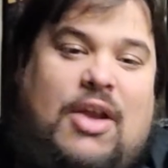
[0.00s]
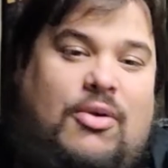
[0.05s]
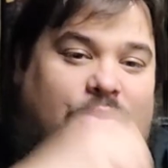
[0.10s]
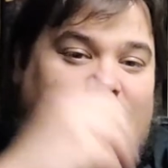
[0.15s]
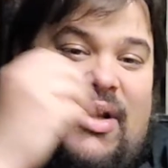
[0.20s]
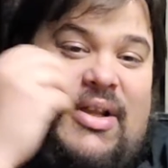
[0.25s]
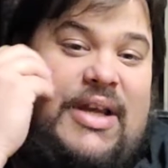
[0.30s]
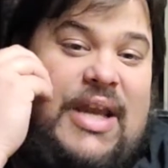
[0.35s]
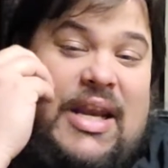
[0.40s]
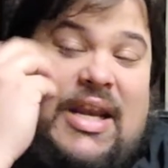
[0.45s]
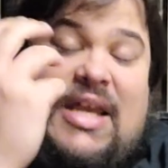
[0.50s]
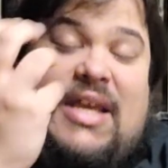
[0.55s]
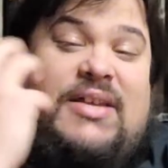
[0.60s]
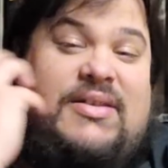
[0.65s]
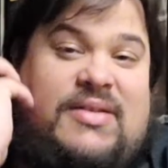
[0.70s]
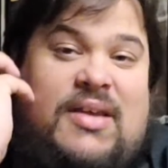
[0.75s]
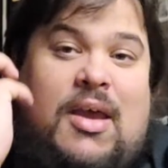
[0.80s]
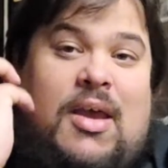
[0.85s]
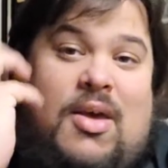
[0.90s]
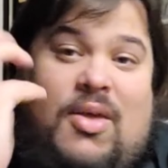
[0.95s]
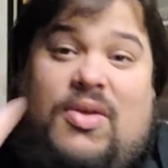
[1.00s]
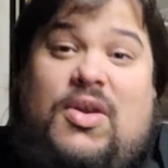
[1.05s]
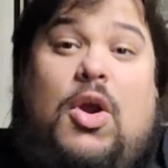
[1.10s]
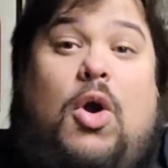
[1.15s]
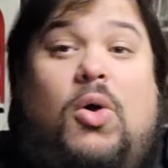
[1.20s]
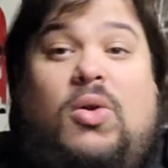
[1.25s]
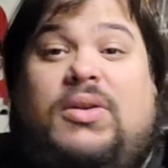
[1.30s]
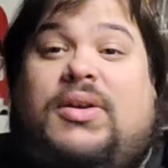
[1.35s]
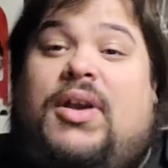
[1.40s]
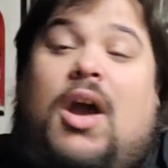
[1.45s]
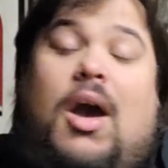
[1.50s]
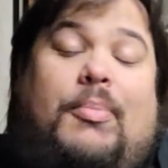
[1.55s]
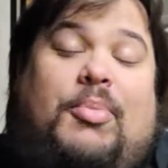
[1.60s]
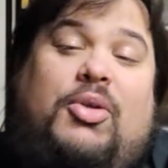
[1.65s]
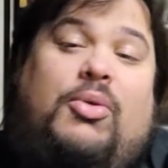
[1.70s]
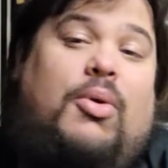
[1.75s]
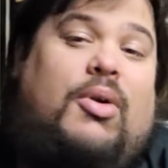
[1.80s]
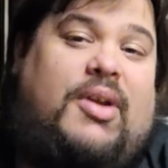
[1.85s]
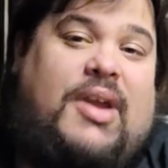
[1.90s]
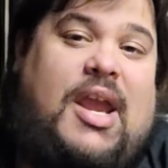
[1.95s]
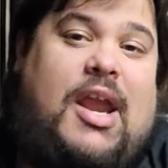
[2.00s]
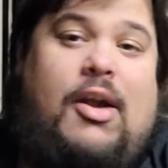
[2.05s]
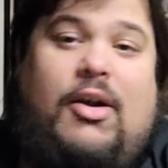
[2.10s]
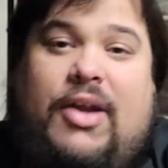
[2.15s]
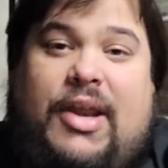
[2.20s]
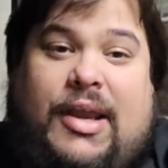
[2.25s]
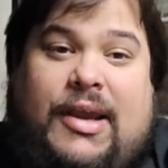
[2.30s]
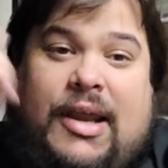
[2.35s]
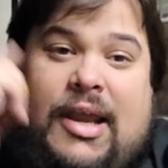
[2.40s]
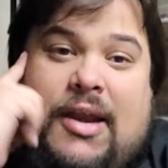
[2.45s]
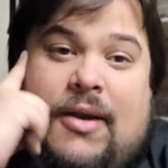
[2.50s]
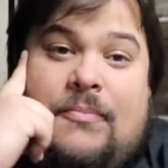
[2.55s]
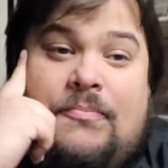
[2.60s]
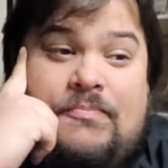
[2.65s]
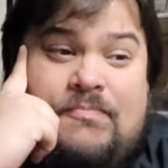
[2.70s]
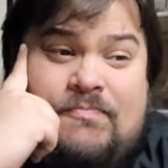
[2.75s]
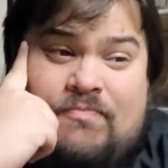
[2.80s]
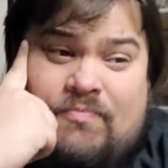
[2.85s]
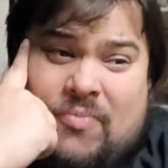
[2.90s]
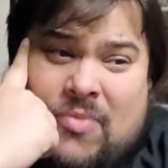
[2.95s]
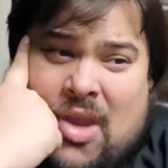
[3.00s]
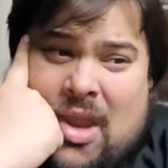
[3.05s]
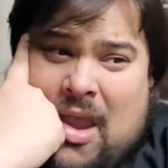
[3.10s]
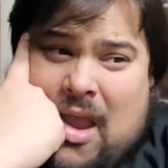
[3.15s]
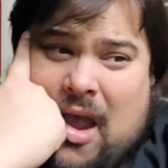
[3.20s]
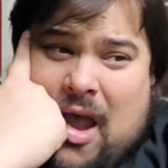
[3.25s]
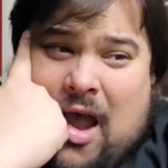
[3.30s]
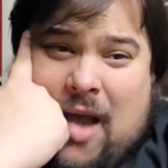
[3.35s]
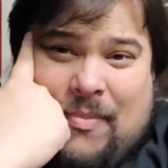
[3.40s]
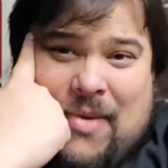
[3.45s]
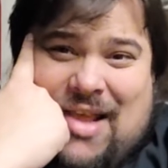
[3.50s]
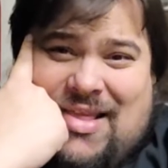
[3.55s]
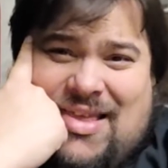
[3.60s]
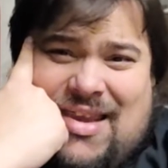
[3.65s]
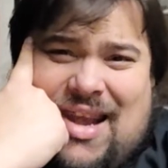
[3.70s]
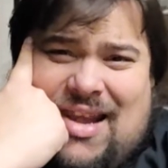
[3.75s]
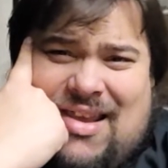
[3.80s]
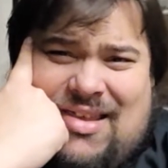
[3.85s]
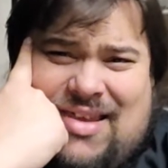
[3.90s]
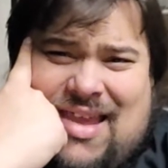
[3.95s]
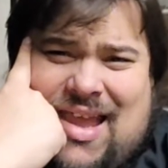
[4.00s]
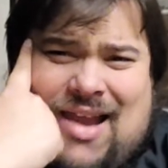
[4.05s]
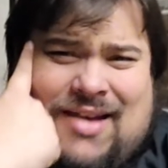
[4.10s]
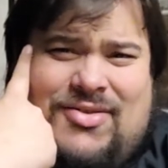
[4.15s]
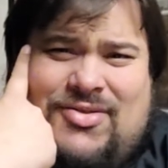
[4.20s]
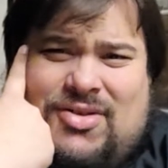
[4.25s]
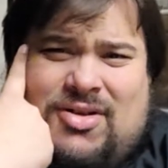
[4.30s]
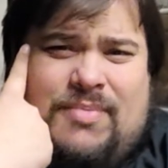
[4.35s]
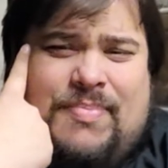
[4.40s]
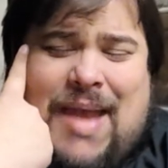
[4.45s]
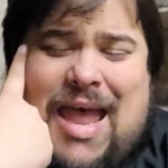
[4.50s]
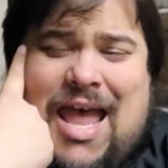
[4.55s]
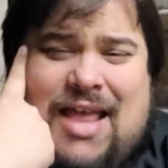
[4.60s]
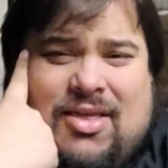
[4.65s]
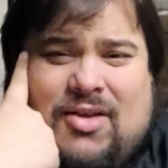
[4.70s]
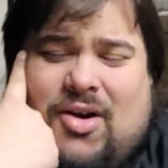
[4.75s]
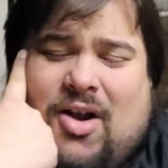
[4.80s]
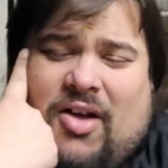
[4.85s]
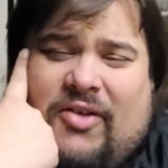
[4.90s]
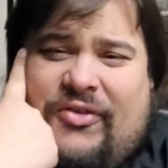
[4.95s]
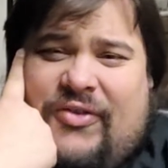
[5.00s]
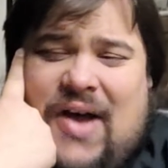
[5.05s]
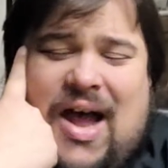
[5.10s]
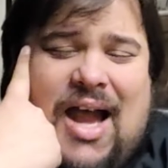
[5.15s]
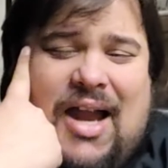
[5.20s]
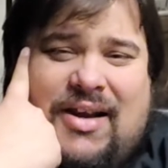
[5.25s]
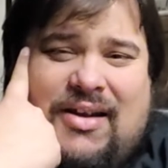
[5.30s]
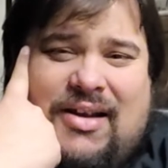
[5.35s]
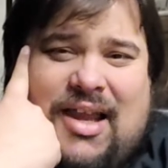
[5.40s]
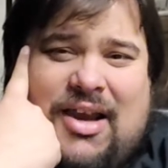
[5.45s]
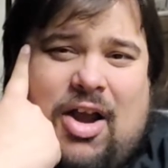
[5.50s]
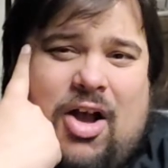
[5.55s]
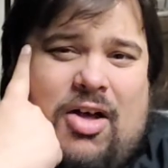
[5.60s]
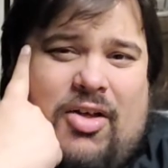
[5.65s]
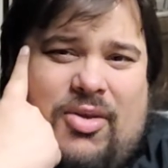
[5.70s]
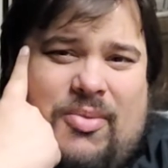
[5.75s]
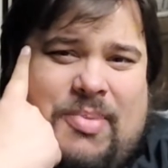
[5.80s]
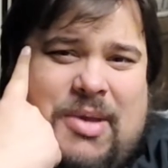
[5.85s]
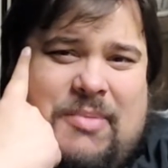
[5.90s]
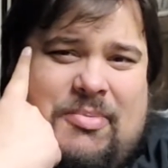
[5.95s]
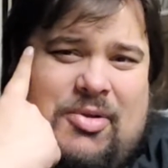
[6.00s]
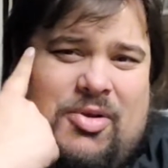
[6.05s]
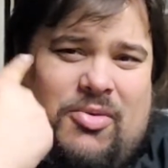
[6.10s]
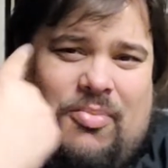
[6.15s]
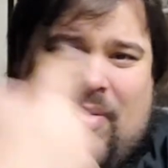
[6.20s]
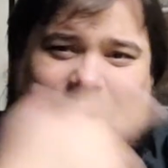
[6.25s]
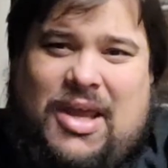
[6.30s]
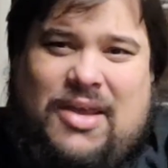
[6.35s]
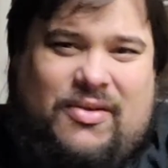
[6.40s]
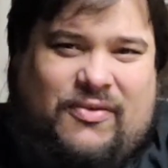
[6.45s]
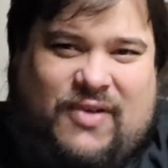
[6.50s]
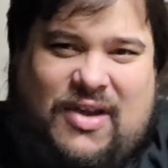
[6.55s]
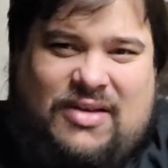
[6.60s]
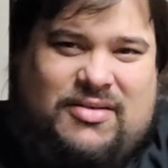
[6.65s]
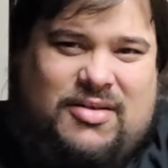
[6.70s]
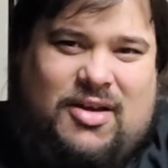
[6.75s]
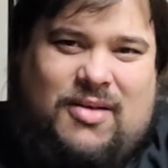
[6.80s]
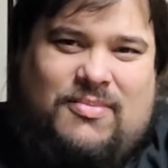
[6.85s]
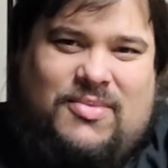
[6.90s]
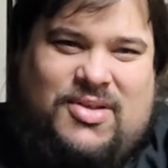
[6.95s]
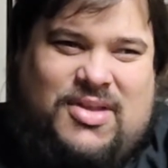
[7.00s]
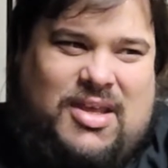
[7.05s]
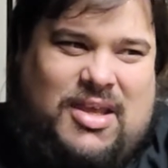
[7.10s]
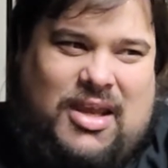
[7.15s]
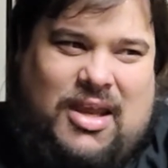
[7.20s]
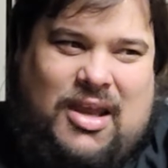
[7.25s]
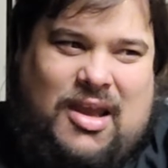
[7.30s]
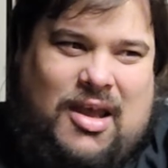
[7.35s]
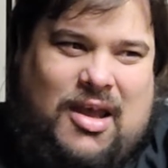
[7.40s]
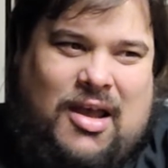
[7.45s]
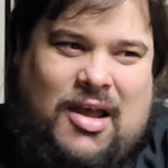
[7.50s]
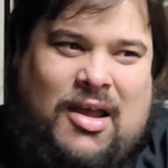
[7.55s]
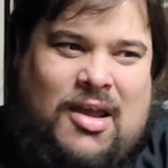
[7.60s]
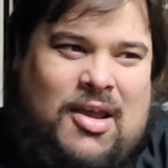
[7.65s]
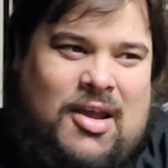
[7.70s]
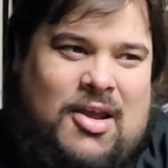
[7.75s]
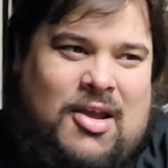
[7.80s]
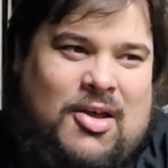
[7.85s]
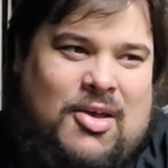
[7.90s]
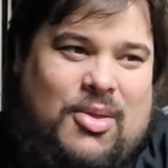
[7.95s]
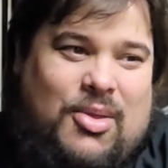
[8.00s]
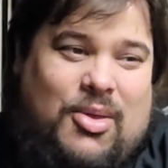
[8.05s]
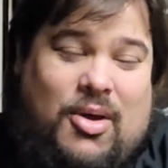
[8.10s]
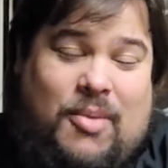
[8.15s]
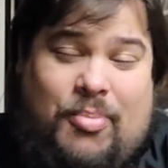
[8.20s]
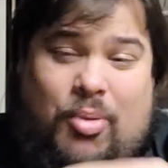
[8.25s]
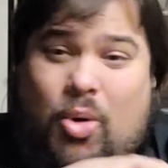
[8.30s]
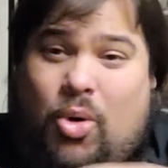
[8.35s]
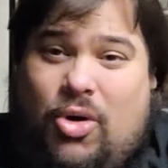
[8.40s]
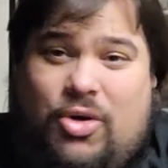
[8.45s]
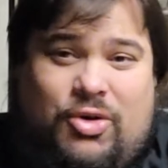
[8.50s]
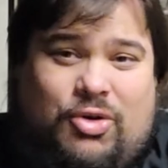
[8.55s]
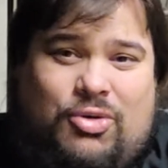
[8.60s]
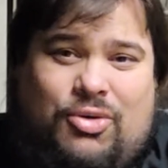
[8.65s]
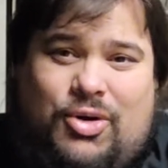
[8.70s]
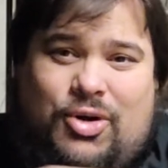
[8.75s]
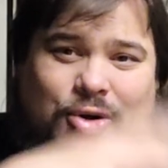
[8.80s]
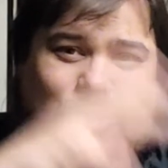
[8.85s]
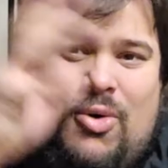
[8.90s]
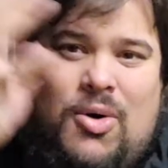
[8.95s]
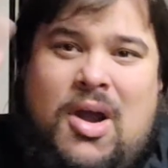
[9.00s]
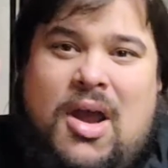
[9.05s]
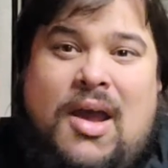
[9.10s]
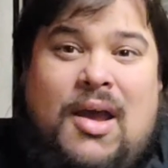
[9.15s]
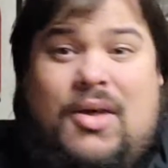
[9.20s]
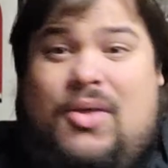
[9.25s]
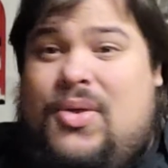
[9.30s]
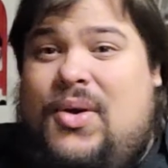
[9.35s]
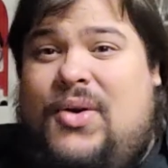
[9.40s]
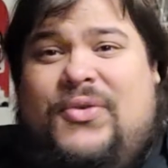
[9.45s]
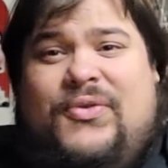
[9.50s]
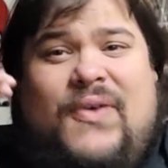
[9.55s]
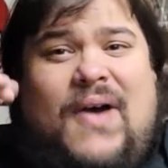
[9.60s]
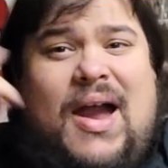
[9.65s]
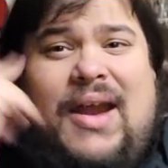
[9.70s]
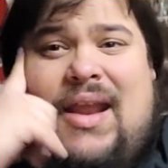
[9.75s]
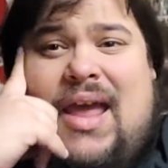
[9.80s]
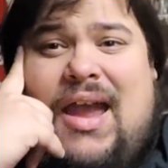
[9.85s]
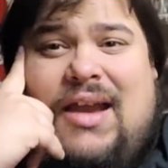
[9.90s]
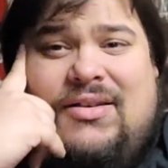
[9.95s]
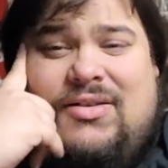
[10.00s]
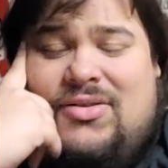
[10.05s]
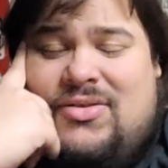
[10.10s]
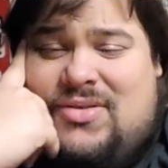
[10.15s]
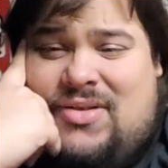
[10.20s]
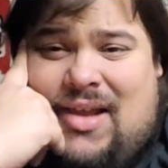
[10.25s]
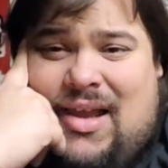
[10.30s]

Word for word: And really, it is the old couple who are carrying it. Um, not that any of the actors are bad; they're all fine. Like all the people who play the victims, the uh, the porn crew, they're fine actors.